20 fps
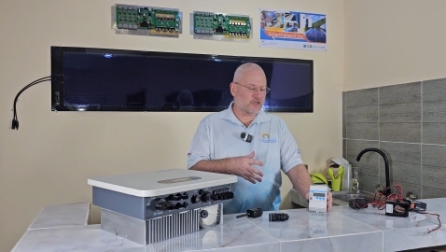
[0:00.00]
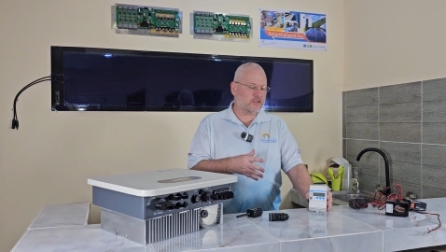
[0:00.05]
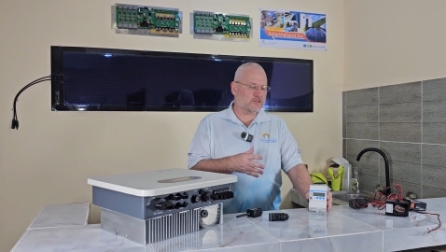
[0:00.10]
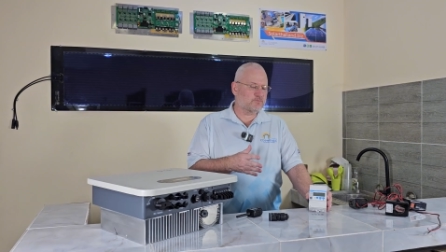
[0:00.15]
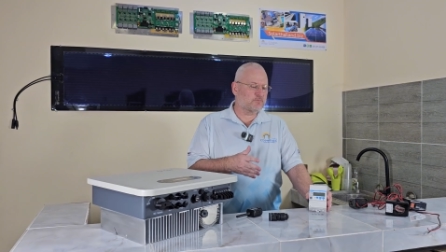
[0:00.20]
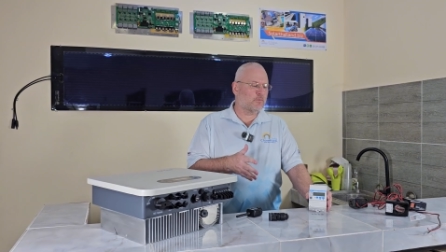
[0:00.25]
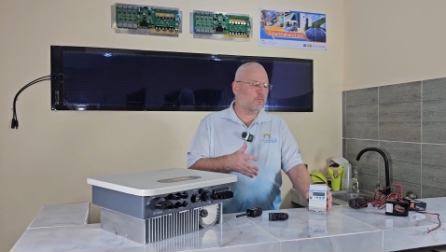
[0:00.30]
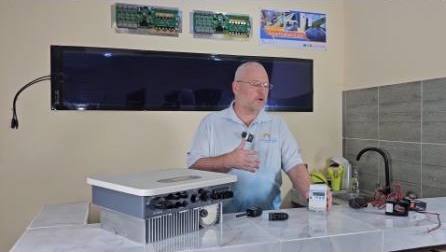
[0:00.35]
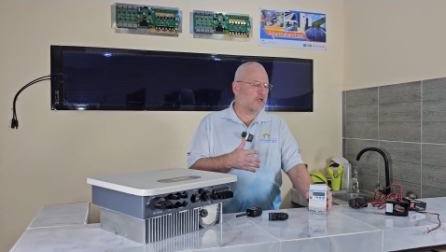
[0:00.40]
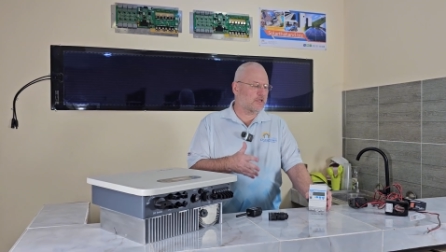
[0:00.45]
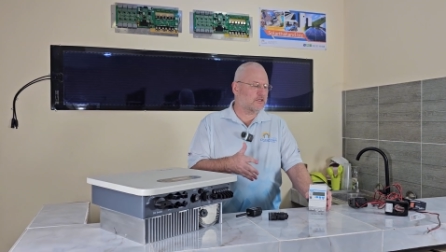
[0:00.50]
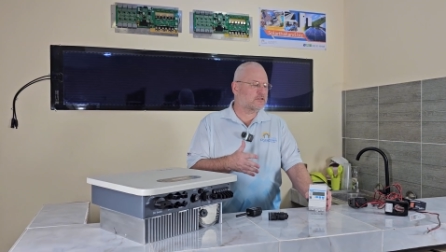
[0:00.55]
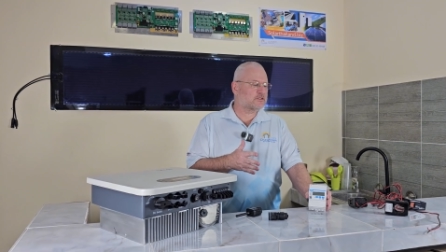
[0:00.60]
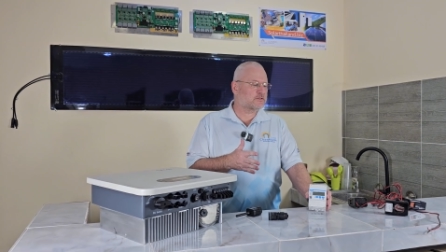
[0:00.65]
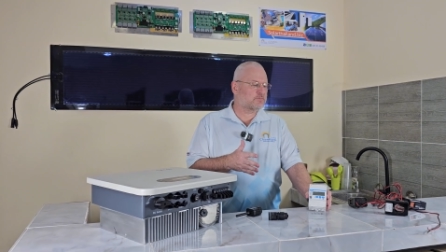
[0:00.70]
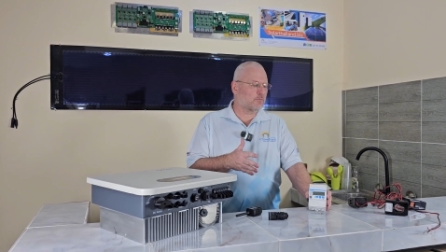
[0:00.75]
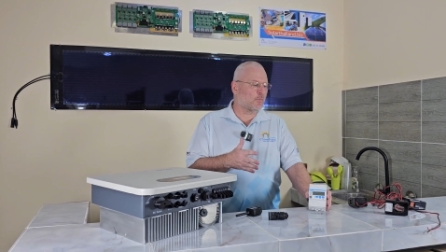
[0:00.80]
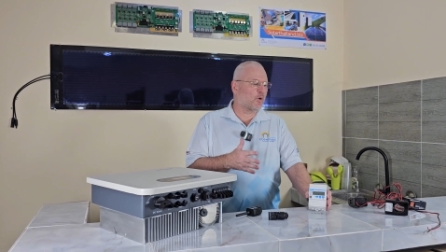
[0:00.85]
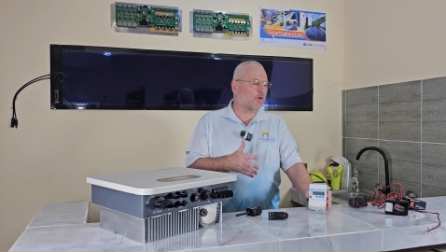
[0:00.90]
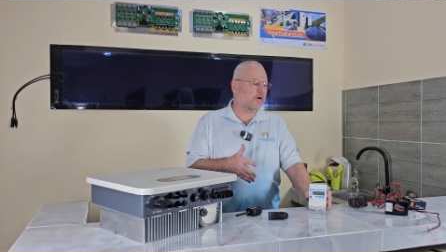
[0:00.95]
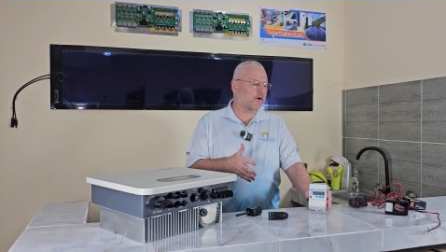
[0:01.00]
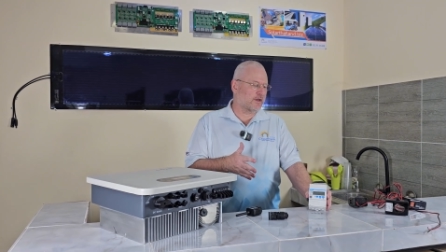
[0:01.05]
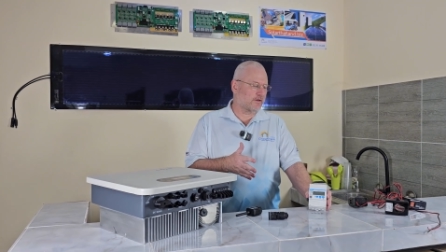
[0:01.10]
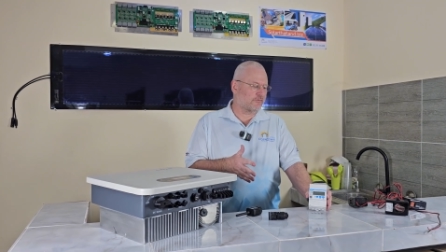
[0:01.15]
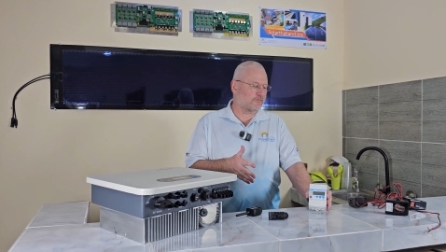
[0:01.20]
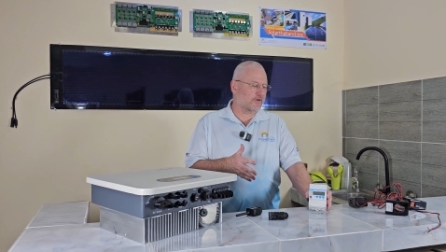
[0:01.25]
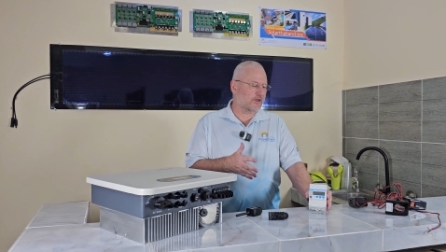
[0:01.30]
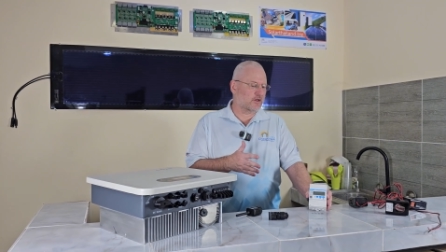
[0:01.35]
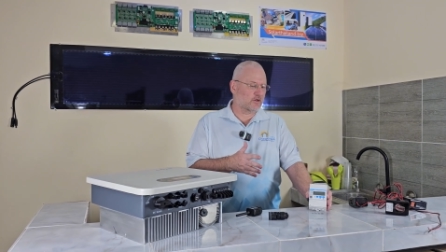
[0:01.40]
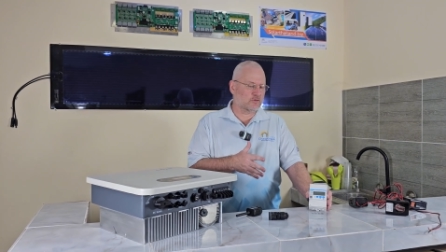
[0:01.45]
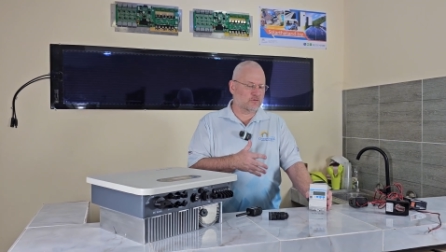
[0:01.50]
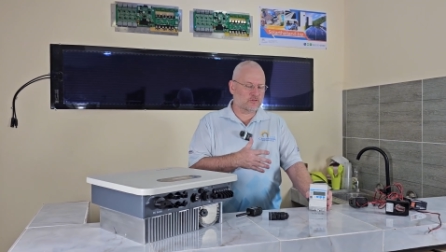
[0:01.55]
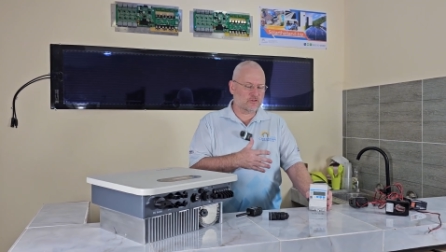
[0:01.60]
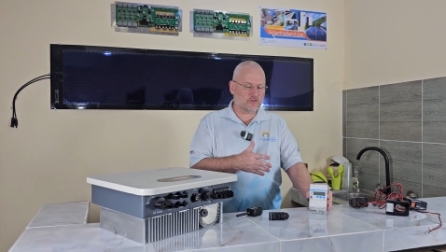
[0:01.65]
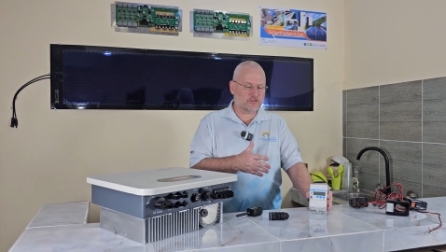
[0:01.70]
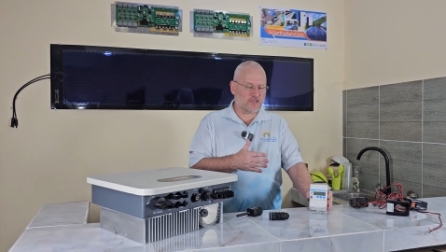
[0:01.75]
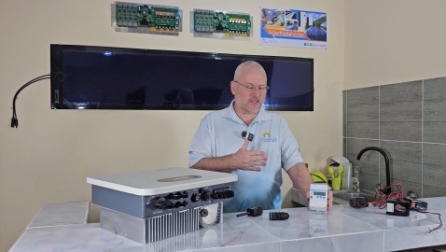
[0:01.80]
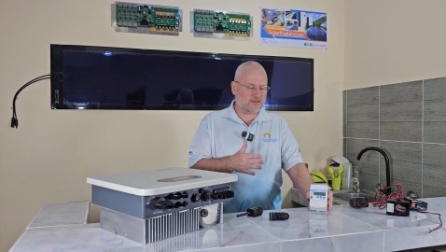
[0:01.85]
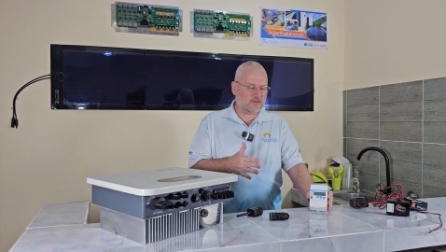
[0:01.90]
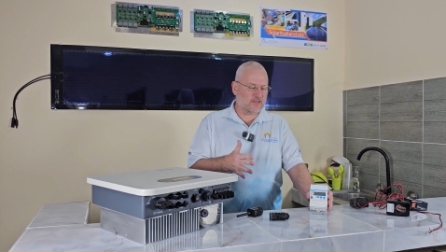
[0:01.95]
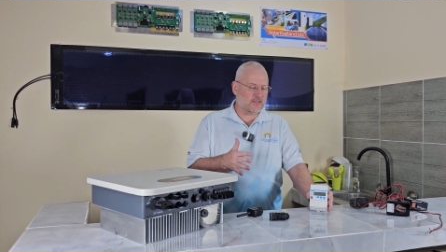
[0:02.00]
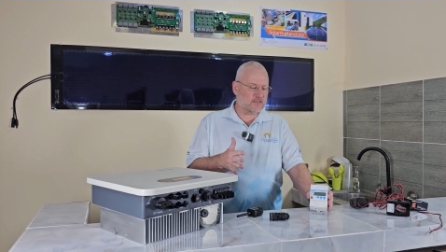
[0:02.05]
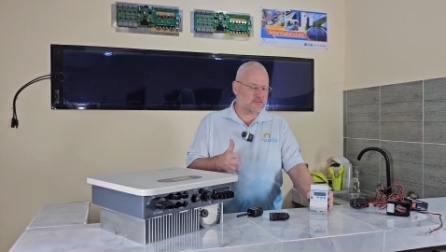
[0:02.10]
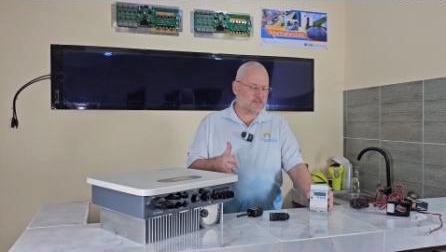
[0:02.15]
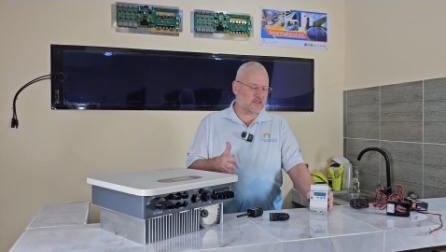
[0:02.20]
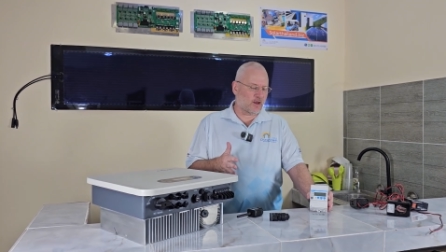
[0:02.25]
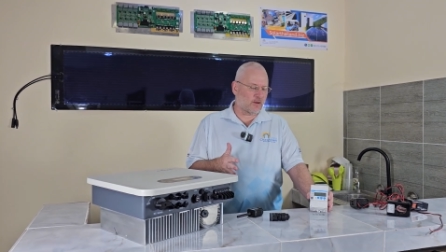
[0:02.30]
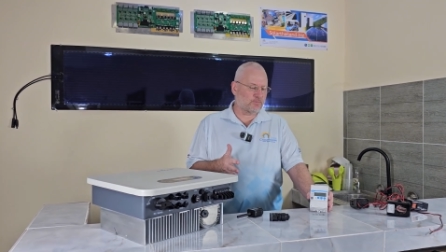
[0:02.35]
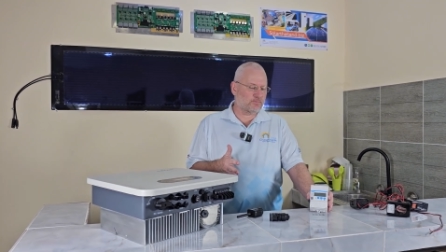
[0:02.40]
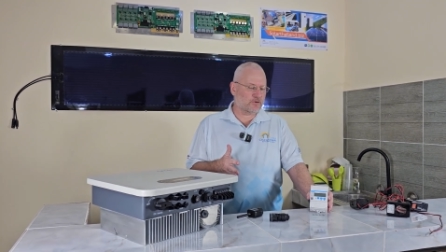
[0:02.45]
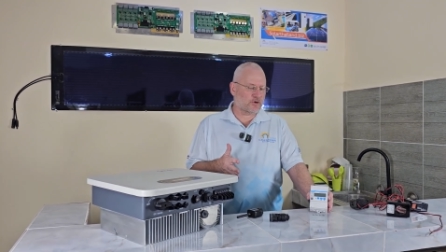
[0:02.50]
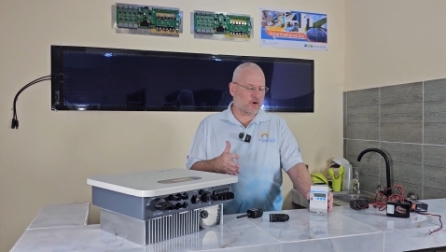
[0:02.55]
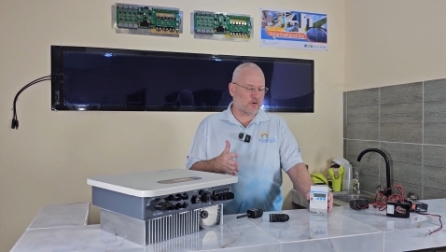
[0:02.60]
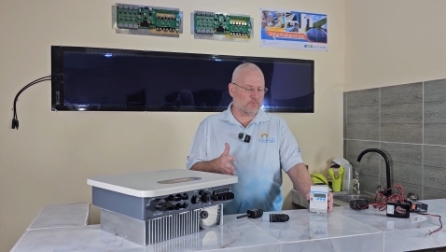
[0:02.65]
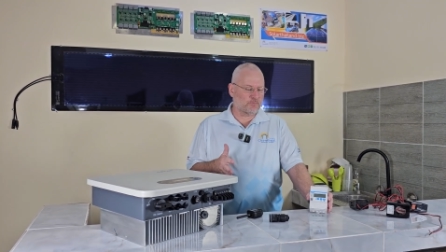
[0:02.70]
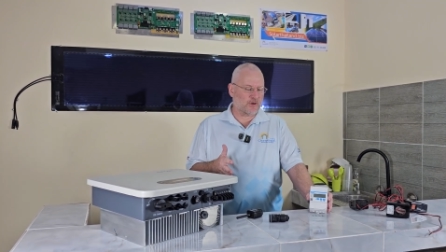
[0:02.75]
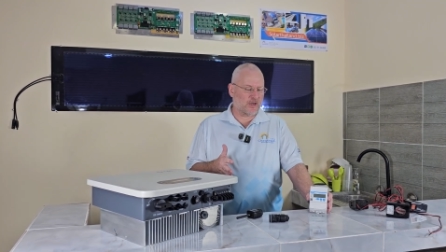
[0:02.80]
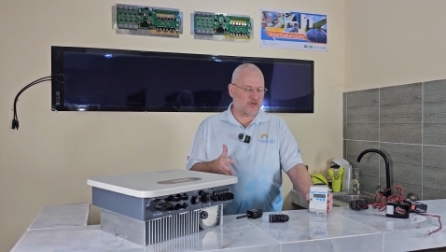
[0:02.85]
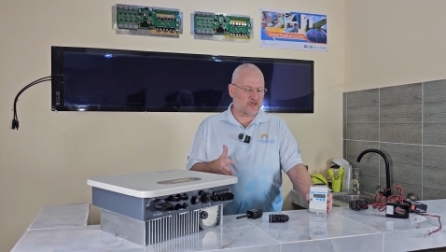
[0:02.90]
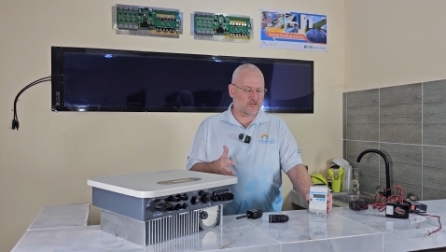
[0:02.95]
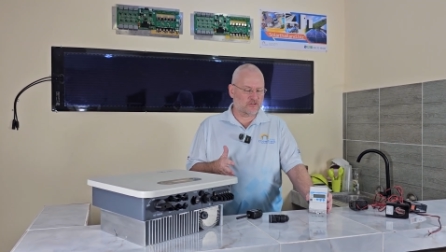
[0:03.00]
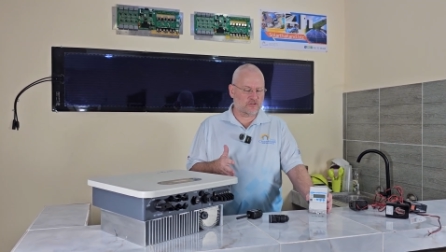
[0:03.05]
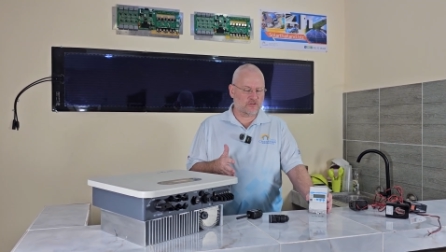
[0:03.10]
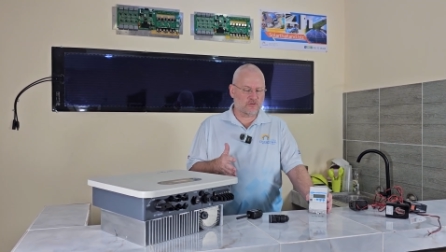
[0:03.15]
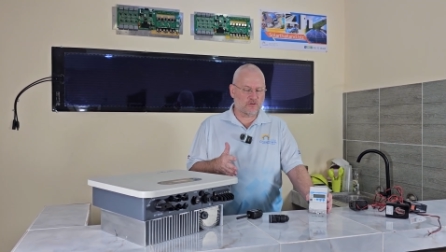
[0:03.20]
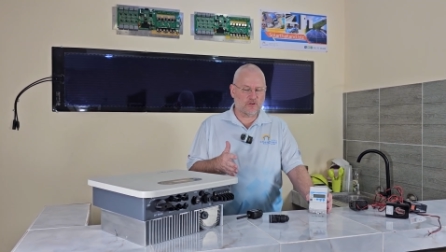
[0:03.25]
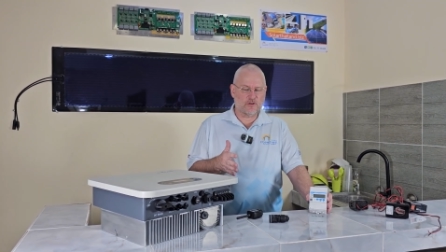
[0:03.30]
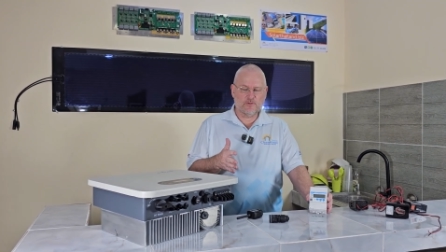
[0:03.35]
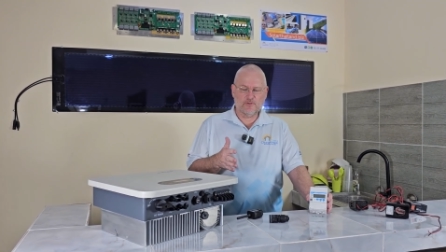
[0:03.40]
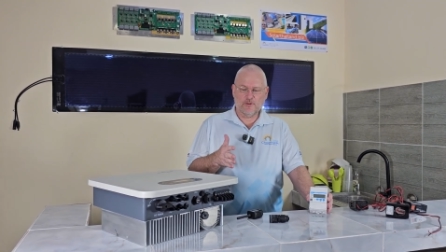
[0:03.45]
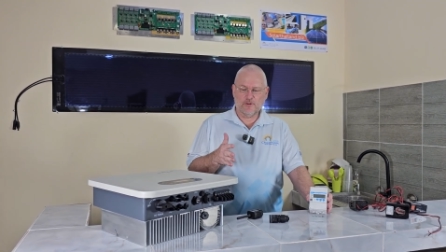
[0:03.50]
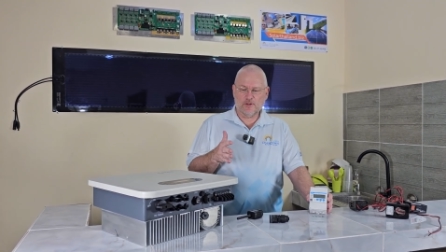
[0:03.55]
it's more difficult to set this up compared to